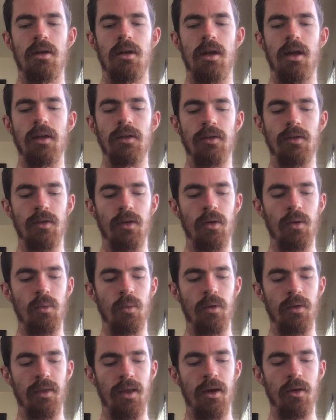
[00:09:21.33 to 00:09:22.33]
And so
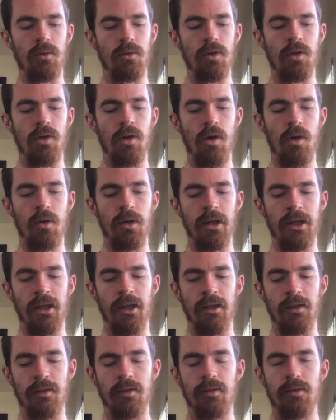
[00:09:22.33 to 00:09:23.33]
without knowing
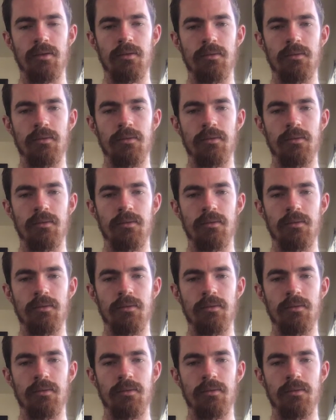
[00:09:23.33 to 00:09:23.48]
it,